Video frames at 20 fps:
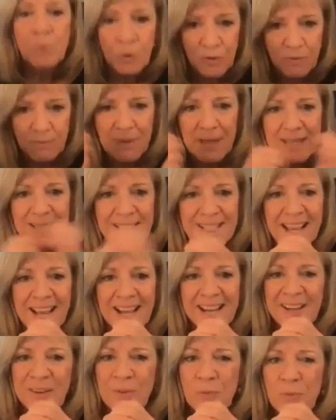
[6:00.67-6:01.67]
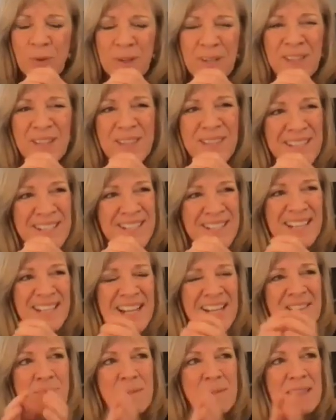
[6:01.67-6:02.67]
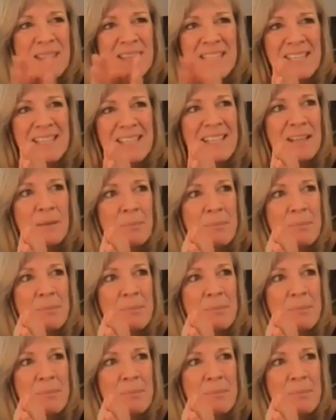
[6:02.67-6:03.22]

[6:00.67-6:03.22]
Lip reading: movement. One of the things that I've been thinking